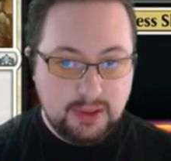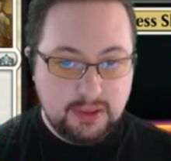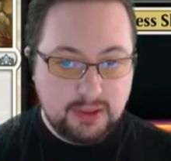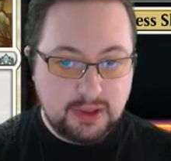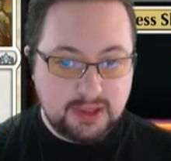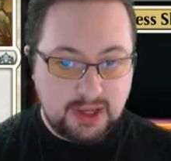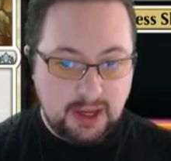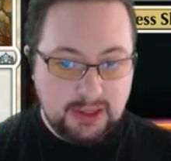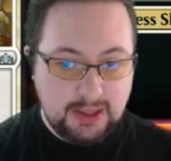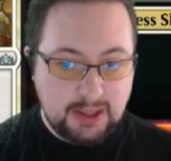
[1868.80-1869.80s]
Just because, like, a
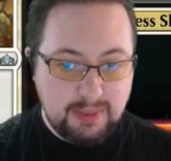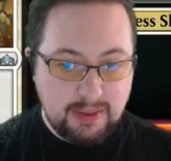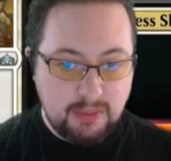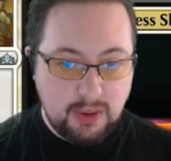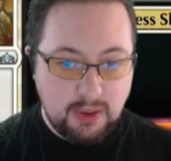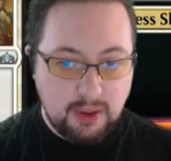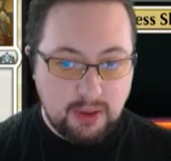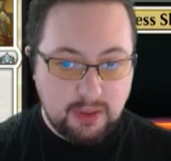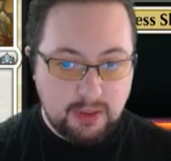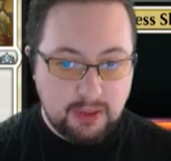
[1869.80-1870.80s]
little bit
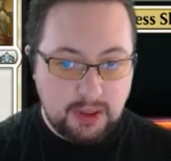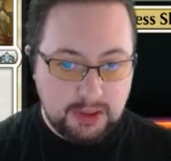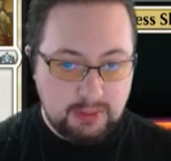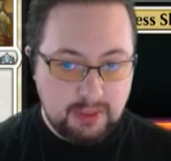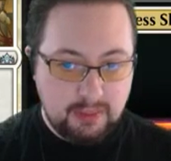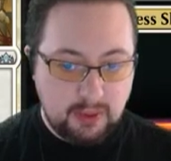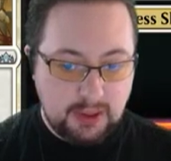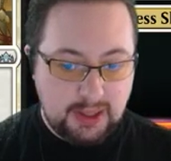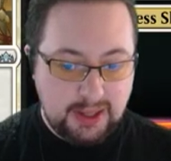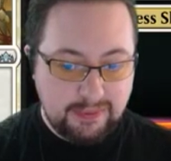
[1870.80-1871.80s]
more
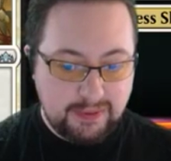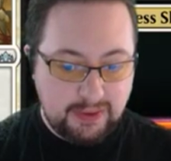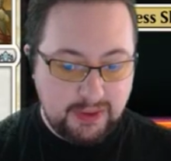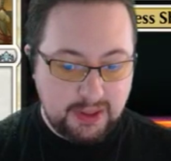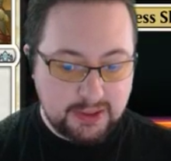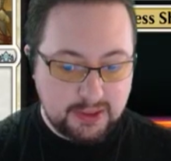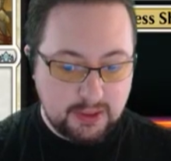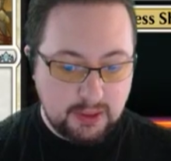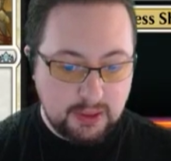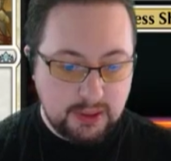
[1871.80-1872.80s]
life, I think is
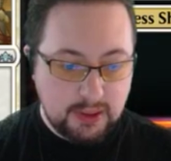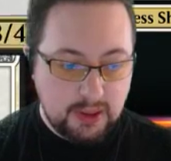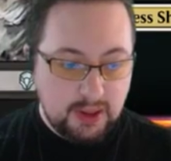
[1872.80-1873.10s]
good.